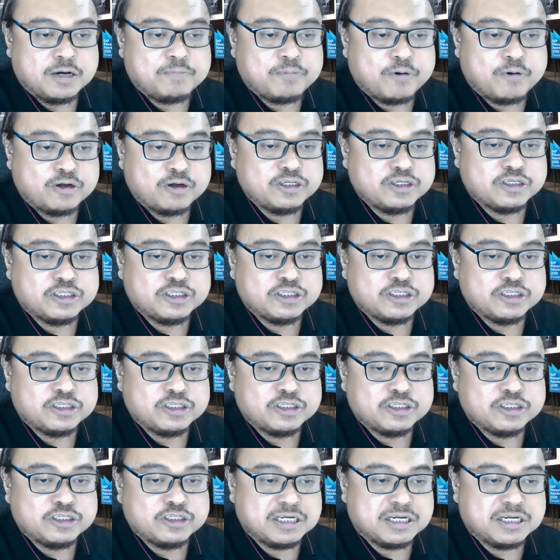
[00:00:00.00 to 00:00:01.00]

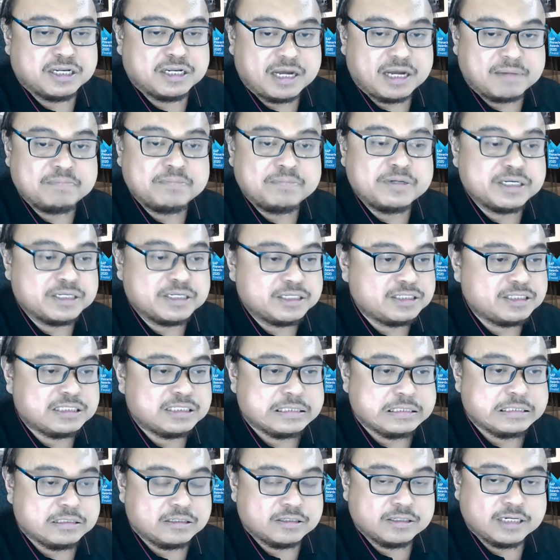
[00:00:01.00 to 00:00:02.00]
producing
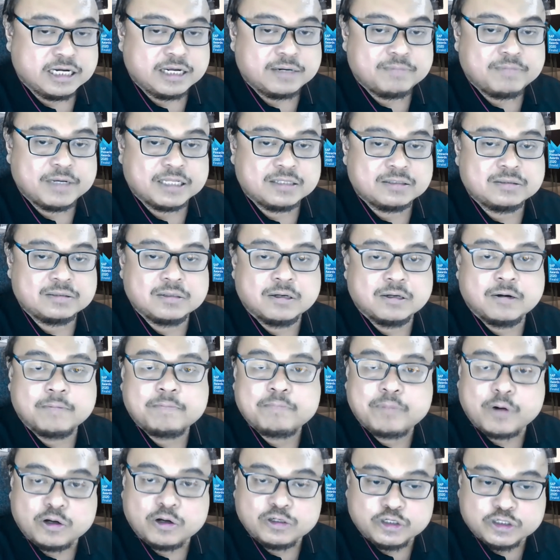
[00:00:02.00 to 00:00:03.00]
numbers, right? But
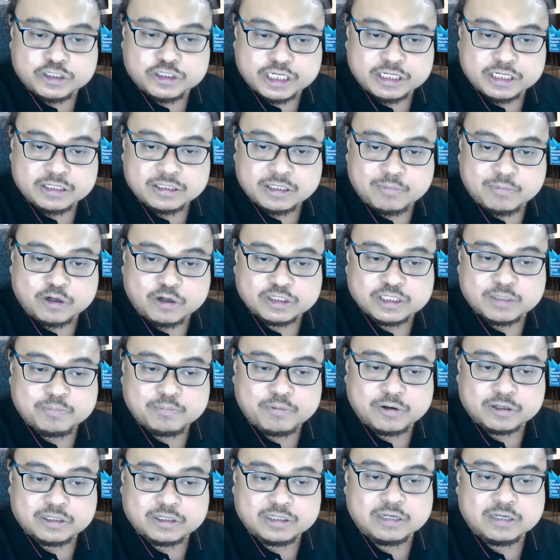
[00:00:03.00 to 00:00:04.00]
producing, the most
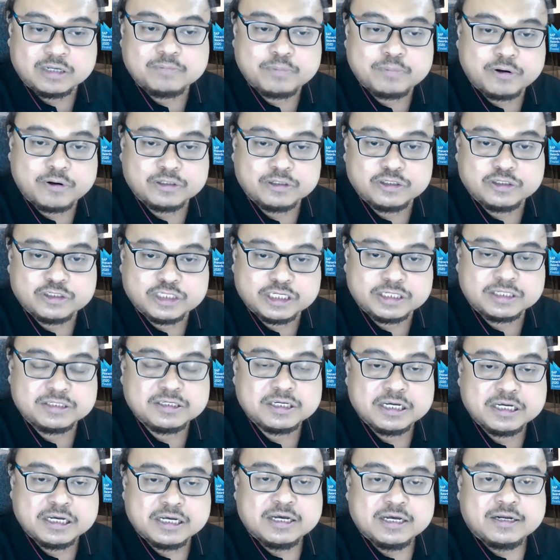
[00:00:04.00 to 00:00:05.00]
important thing,
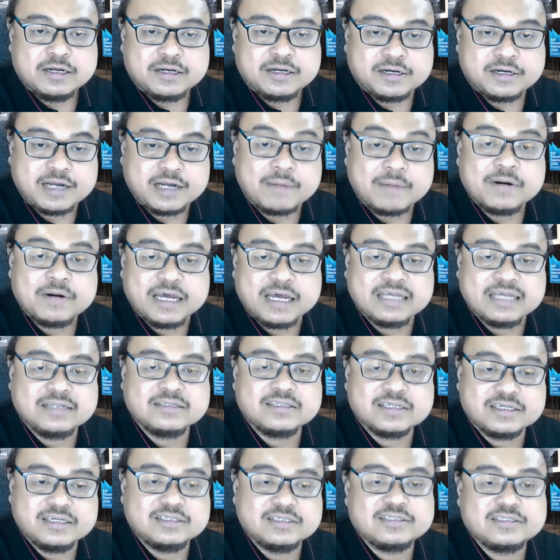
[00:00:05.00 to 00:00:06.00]
producing the double
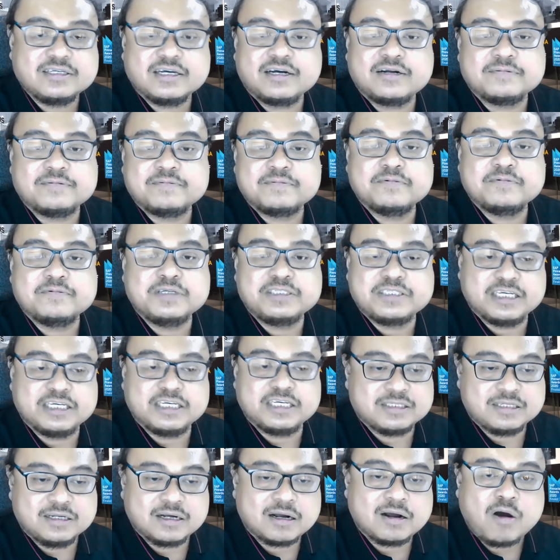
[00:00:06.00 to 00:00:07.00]
entry itself, which
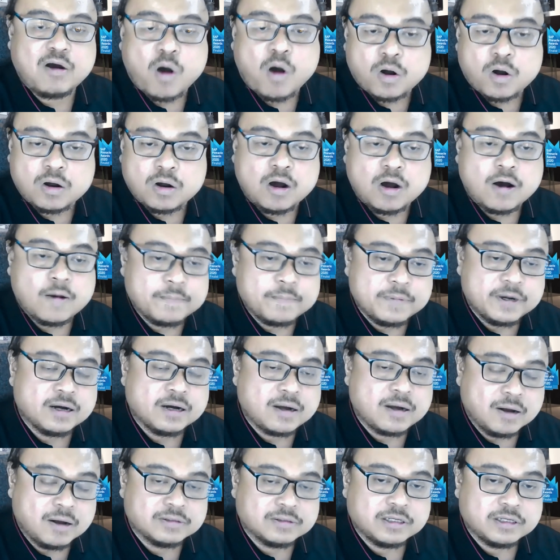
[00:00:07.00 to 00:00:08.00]
is the core of
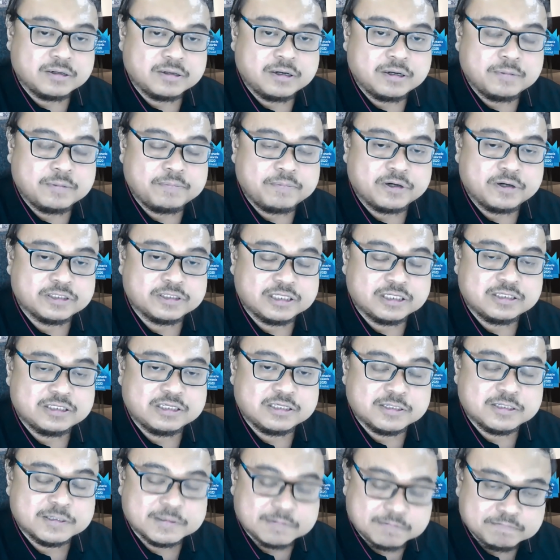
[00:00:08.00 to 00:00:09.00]
accounting
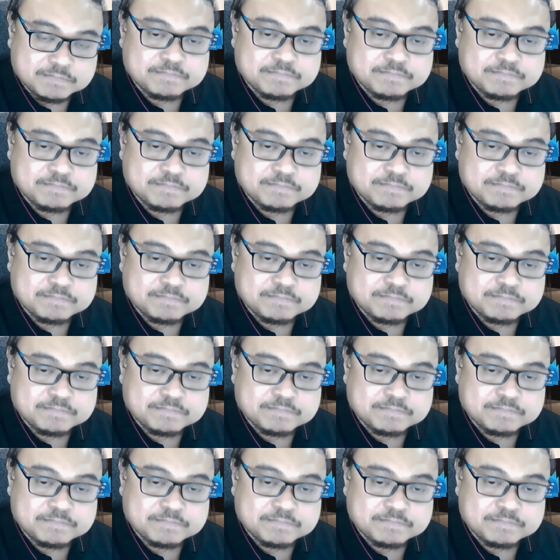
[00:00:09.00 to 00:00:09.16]
processes.